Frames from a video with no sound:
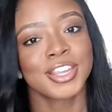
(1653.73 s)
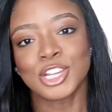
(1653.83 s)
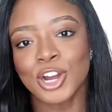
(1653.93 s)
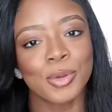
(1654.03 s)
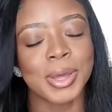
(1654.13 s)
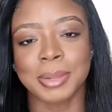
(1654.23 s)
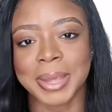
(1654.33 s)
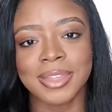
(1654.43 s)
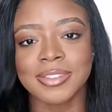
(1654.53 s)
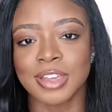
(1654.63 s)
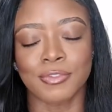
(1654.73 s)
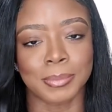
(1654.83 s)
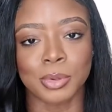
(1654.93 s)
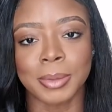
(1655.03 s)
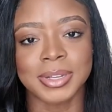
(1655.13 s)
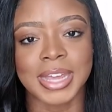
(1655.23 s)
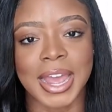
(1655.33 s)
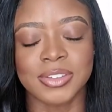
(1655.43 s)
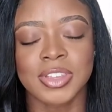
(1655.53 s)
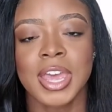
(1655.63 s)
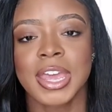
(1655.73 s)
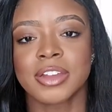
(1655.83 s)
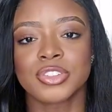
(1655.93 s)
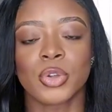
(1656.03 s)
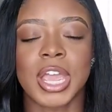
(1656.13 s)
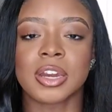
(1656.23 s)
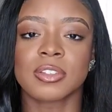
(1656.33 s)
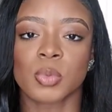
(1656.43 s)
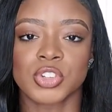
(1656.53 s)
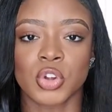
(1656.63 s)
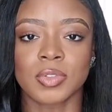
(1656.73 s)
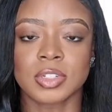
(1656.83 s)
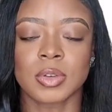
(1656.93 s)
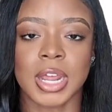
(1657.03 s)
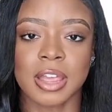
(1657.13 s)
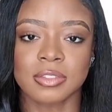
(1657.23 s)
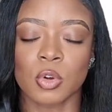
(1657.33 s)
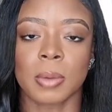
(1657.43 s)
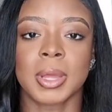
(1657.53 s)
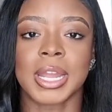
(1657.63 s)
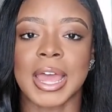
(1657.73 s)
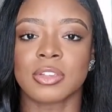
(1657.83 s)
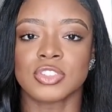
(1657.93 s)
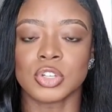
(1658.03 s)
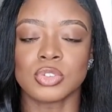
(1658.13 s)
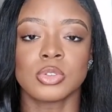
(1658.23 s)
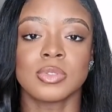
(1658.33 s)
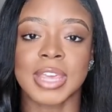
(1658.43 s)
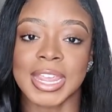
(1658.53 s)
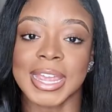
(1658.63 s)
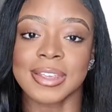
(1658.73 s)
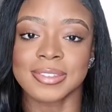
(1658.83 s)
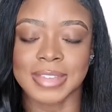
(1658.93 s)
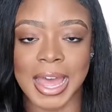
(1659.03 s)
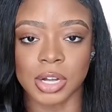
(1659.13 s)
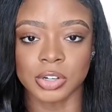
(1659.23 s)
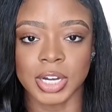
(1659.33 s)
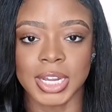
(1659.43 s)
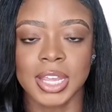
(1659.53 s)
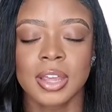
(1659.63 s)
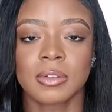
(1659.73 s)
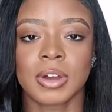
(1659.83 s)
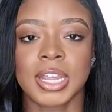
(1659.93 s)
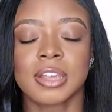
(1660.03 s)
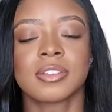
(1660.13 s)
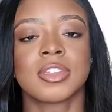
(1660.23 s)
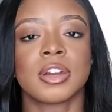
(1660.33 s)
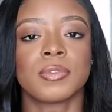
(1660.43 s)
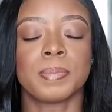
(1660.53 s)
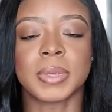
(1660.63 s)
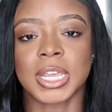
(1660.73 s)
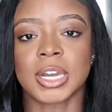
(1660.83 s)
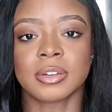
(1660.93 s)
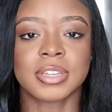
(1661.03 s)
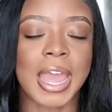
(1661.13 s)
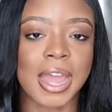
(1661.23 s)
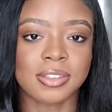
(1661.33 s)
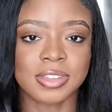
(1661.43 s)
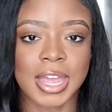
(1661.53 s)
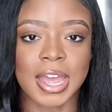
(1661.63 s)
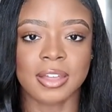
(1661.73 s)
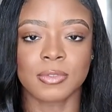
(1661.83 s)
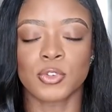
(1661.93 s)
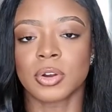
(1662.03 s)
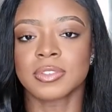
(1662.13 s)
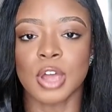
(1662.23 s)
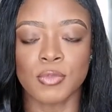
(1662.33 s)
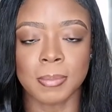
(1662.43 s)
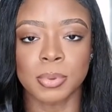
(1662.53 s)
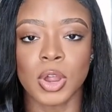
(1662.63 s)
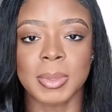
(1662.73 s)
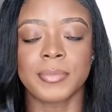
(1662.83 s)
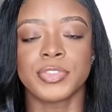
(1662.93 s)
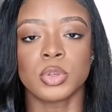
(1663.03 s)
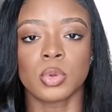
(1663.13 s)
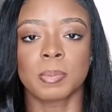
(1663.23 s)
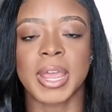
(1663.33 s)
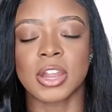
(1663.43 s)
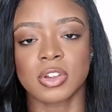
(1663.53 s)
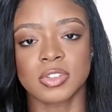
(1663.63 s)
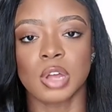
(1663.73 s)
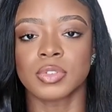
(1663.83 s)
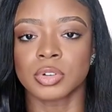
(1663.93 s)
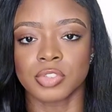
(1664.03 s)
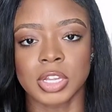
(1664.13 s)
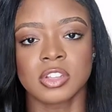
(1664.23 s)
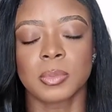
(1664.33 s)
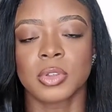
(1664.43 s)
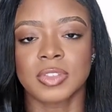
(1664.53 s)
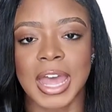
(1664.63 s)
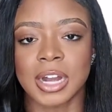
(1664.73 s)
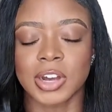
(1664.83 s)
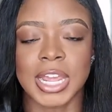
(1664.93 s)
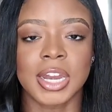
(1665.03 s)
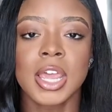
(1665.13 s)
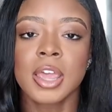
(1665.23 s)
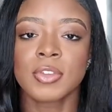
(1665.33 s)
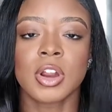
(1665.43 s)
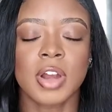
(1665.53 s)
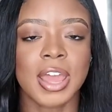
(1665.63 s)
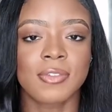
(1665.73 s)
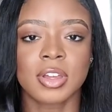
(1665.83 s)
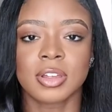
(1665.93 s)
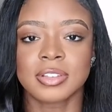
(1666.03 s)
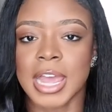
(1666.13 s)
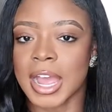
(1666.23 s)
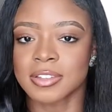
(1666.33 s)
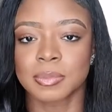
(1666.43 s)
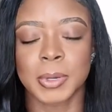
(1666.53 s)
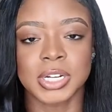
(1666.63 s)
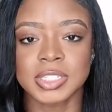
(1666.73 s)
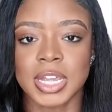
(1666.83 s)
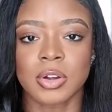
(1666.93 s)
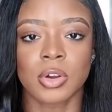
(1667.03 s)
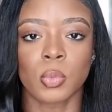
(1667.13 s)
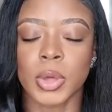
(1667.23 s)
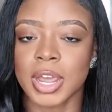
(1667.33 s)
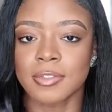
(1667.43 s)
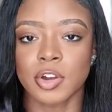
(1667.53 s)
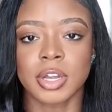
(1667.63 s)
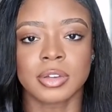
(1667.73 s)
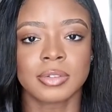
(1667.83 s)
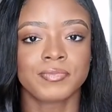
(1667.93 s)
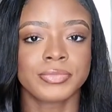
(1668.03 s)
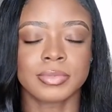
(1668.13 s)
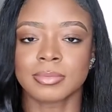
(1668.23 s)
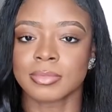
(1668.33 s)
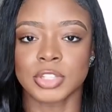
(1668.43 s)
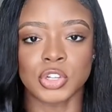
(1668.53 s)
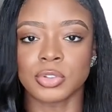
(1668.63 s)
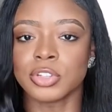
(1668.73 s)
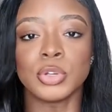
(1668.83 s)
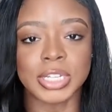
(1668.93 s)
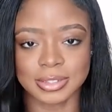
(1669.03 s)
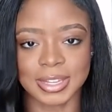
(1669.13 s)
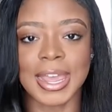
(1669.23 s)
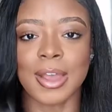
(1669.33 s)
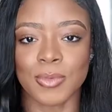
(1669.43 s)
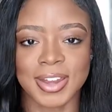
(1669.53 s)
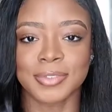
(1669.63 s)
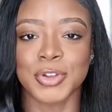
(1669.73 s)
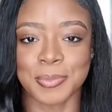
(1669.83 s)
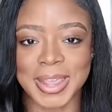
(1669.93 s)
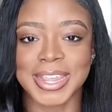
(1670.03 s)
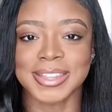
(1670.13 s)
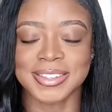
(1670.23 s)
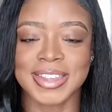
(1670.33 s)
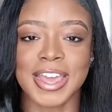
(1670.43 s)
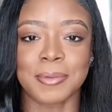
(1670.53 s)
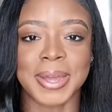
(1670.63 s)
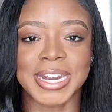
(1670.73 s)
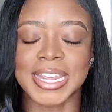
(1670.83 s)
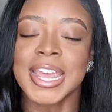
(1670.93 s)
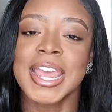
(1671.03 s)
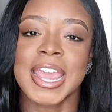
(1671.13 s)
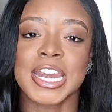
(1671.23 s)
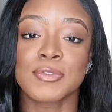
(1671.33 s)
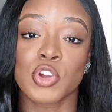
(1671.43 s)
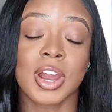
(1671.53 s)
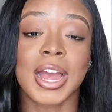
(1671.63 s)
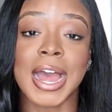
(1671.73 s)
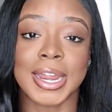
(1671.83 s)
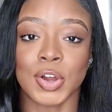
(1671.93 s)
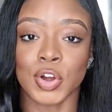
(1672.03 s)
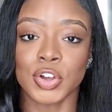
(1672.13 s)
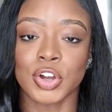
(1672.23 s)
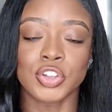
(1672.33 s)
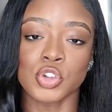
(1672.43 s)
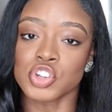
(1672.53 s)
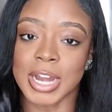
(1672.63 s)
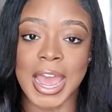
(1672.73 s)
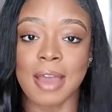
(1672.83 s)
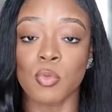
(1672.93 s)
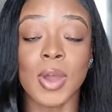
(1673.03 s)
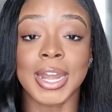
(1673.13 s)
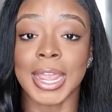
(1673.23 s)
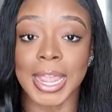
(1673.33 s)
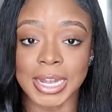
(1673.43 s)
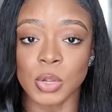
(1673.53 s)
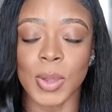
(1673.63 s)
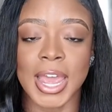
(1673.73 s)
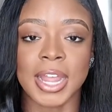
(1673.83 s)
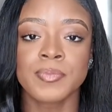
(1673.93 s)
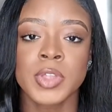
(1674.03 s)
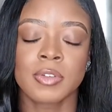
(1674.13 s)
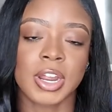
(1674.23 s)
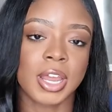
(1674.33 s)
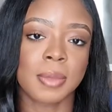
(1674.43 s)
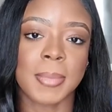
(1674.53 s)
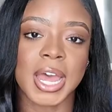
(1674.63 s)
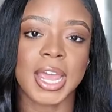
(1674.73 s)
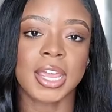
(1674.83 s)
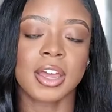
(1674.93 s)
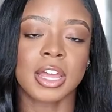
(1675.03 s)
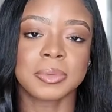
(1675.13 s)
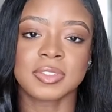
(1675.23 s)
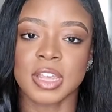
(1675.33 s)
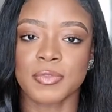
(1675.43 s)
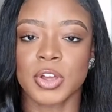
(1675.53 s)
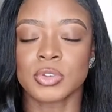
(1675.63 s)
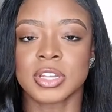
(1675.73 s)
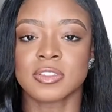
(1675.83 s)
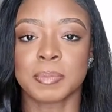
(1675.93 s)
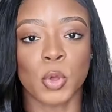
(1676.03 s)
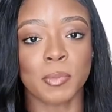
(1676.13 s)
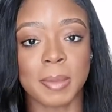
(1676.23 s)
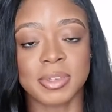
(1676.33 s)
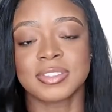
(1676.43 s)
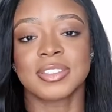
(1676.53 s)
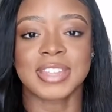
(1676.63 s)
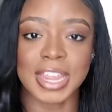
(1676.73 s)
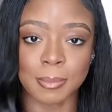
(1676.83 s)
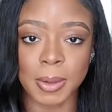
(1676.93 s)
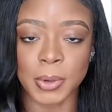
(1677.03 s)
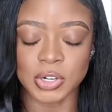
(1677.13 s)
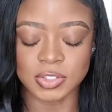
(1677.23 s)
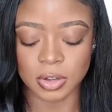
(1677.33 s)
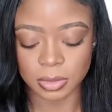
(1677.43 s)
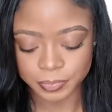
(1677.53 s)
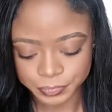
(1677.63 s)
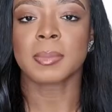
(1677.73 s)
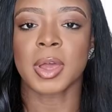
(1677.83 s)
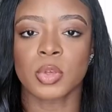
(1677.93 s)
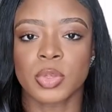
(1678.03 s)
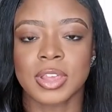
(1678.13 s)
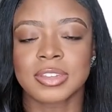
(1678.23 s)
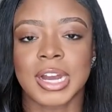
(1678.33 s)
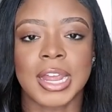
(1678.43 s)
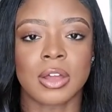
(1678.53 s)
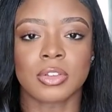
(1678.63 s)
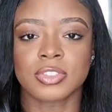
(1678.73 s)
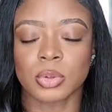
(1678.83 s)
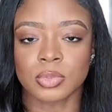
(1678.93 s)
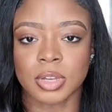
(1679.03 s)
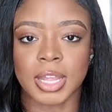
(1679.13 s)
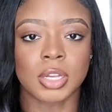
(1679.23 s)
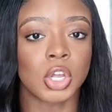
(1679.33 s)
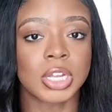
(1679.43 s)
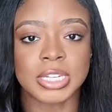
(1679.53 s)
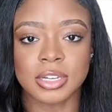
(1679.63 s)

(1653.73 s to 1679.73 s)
You don't want to pay the self-employment tax. And so getting switched over to an S Corp allows you to take a salary, right? Instead of being taxed for self-employment, you pay yourself a reasonable salary. And if you don't have a tax person or whatever, and you need to get one if you're making this kind of money. And if you're a high earner, you should have one anyway, right? Like my CFO does both my business and my personal. Some other things that I also like looked